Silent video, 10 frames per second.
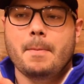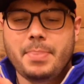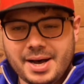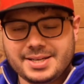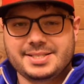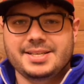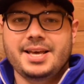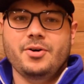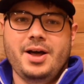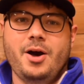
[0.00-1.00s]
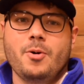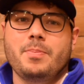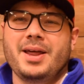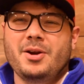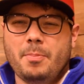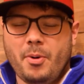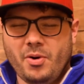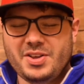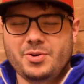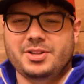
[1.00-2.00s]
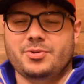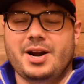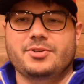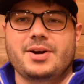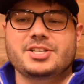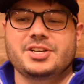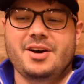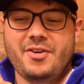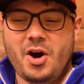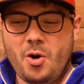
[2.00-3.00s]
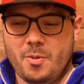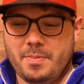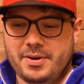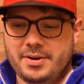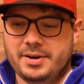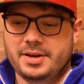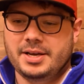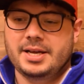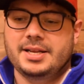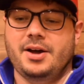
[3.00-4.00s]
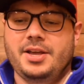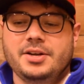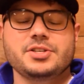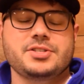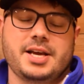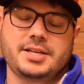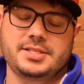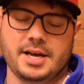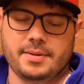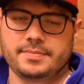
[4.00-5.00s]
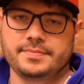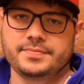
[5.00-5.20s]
But it'll help, and it'll point you in the right direction of hope. Now, here's your second step.